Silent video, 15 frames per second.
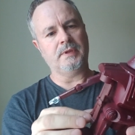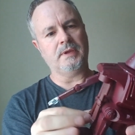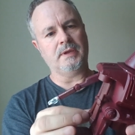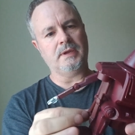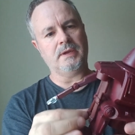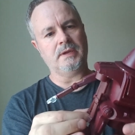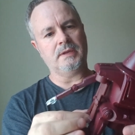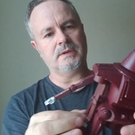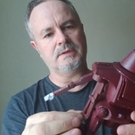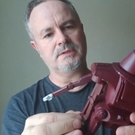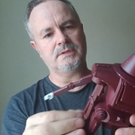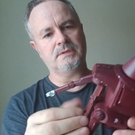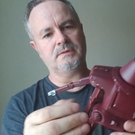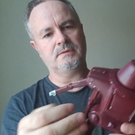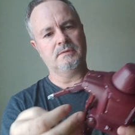And
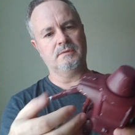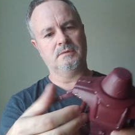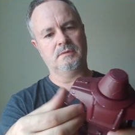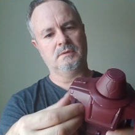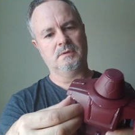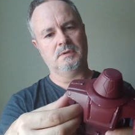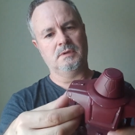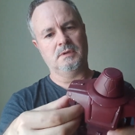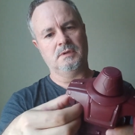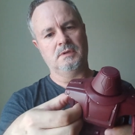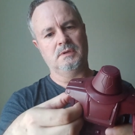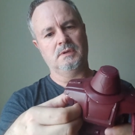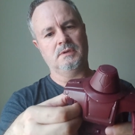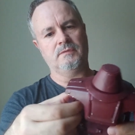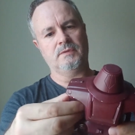
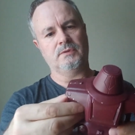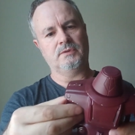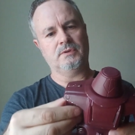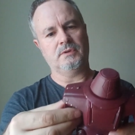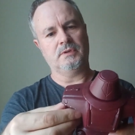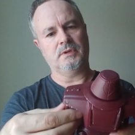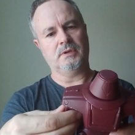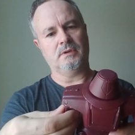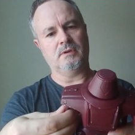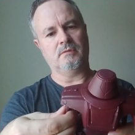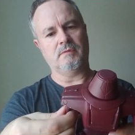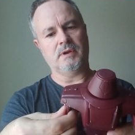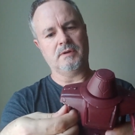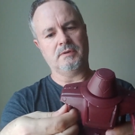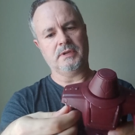you turn it
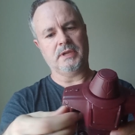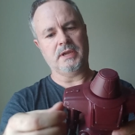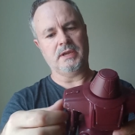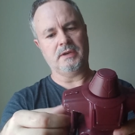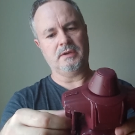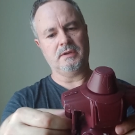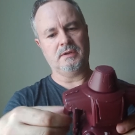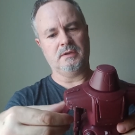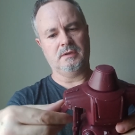around again.